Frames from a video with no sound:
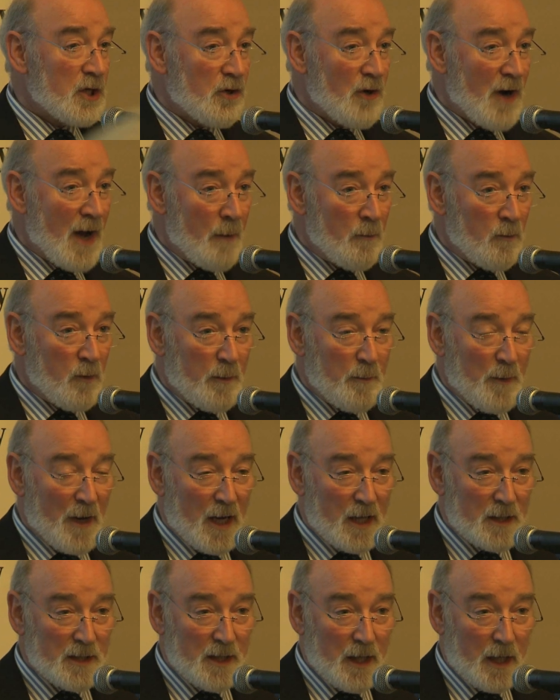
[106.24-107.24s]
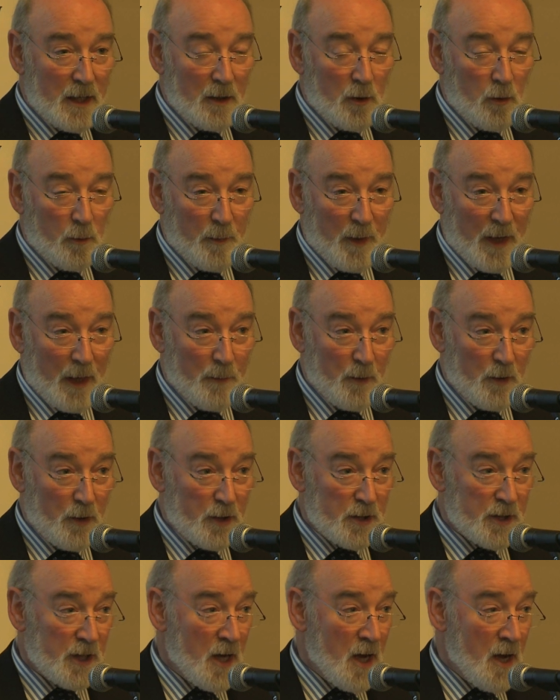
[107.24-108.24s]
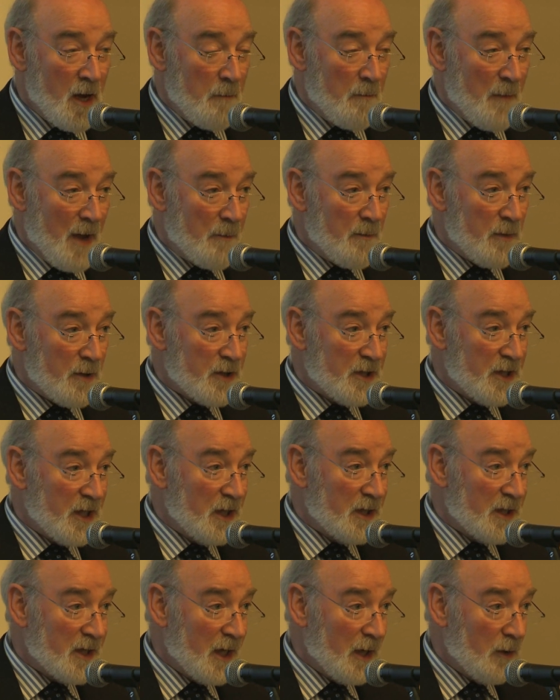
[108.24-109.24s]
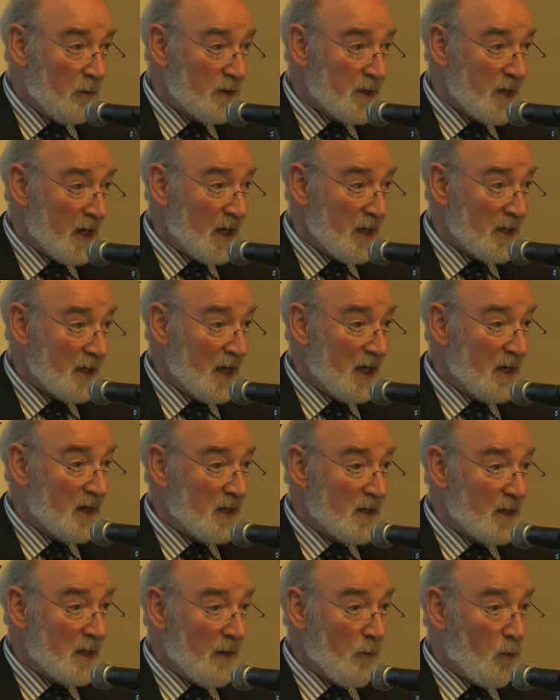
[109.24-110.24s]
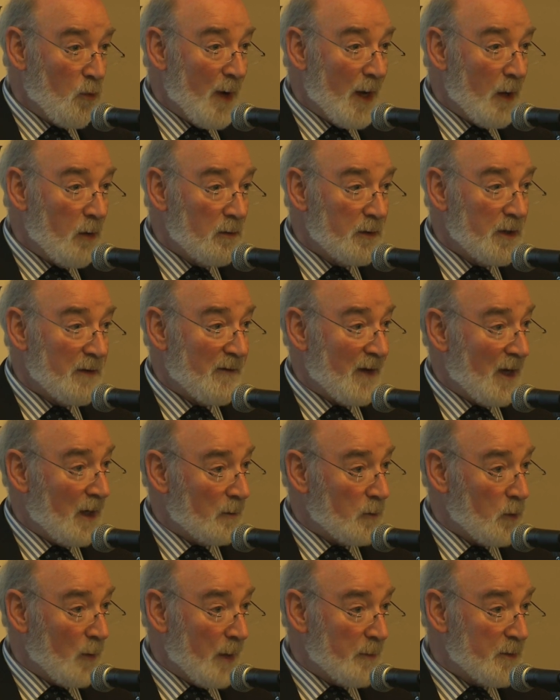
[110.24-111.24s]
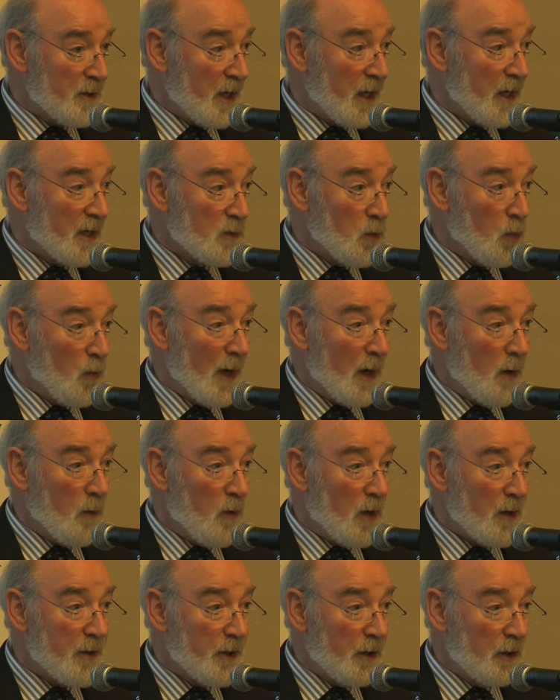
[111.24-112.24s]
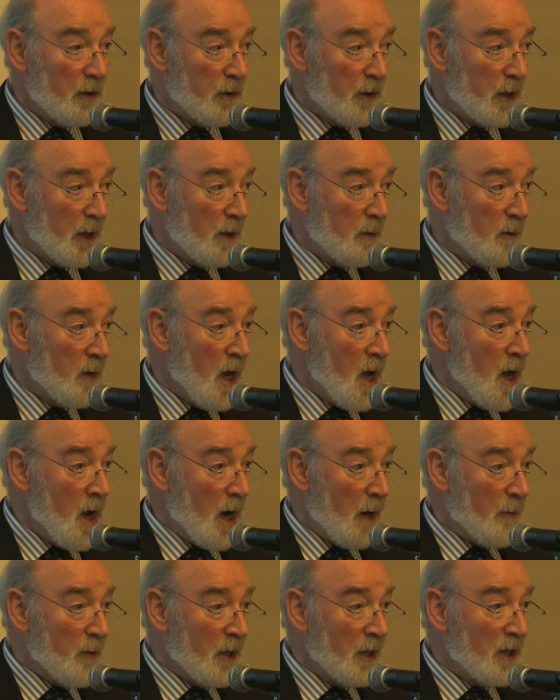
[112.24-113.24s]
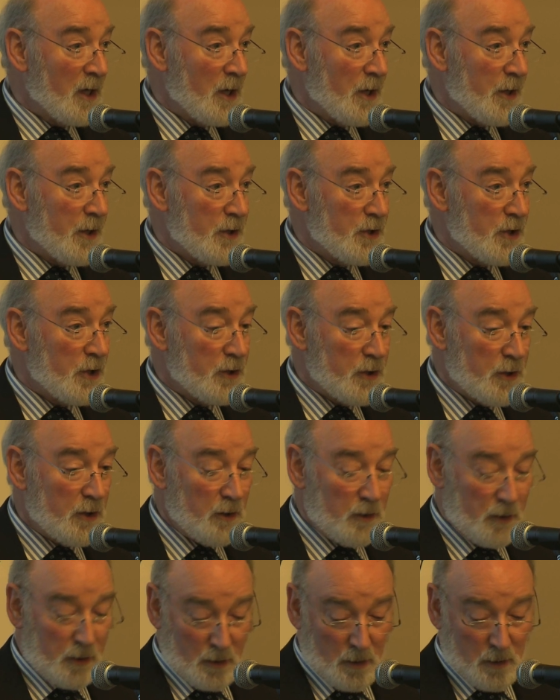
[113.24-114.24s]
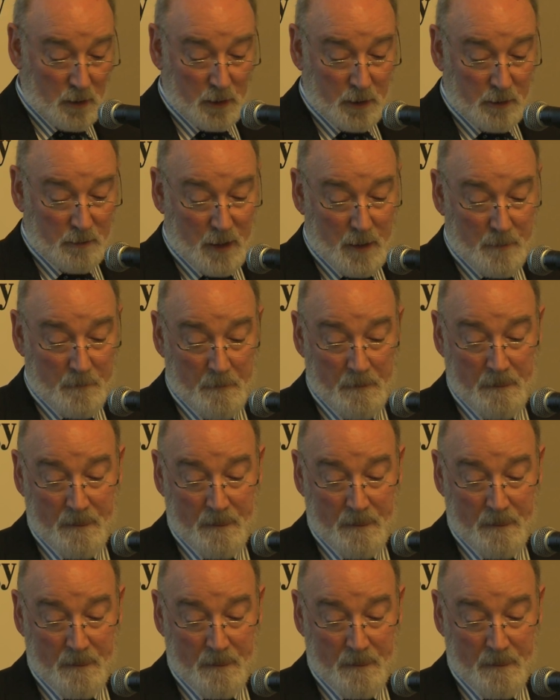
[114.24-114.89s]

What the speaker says: crammed with past technical papers, members' details. It is a well-developed website. It's well worth a look, and I would encourage you to look to it.